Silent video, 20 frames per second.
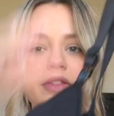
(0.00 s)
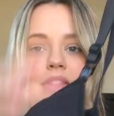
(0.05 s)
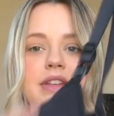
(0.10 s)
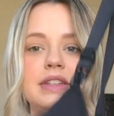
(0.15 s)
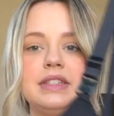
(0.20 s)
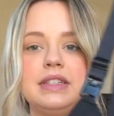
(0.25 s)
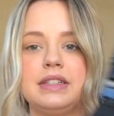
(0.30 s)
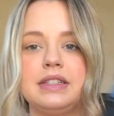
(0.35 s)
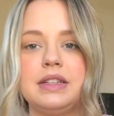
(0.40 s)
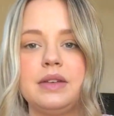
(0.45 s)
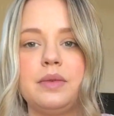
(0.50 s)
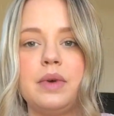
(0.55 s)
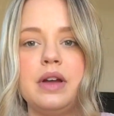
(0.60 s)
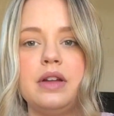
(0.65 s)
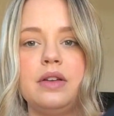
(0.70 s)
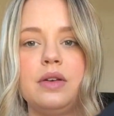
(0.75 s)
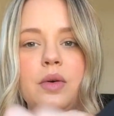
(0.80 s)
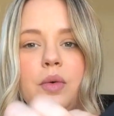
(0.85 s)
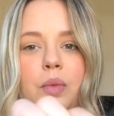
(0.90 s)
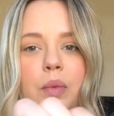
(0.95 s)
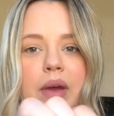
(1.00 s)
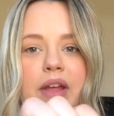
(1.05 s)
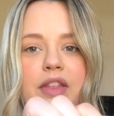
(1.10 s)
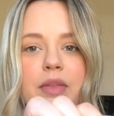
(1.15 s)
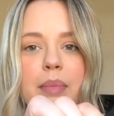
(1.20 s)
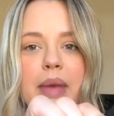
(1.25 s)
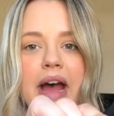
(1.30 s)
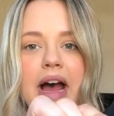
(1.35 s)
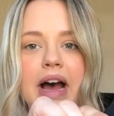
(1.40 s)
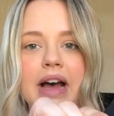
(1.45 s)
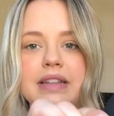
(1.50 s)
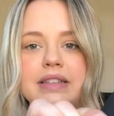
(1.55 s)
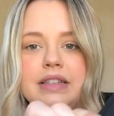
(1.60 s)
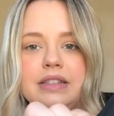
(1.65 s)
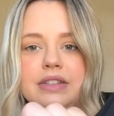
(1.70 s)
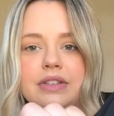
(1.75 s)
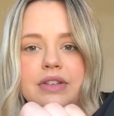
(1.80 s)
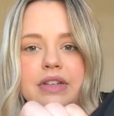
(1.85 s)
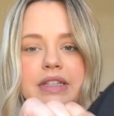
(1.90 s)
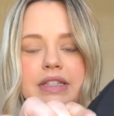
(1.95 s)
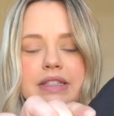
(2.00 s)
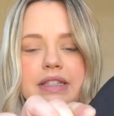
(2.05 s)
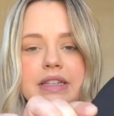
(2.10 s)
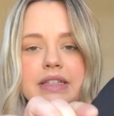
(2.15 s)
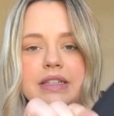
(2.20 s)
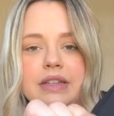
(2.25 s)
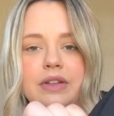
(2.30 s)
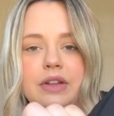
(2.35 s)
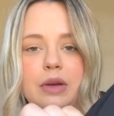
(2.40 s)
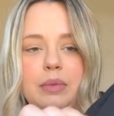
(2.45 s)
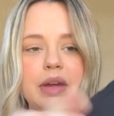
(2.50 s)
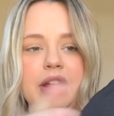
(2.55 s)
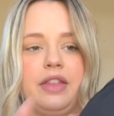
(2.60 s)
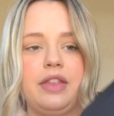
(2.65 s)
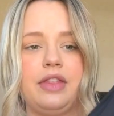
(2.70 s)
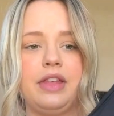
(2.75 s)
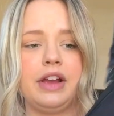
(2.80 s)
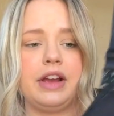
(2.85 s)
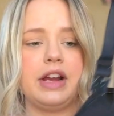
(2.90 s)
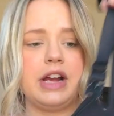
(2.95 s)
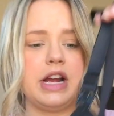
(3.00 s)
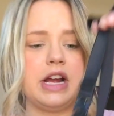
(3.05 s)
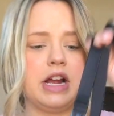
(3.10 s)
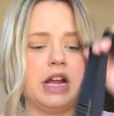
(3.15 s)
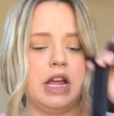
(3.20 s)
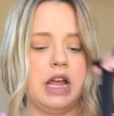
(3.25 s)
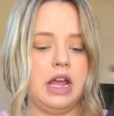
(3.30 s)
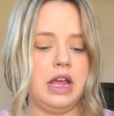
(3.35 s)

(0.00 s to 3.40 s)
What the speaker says: This is the one with pads. As you can see, it's a little bit thicker.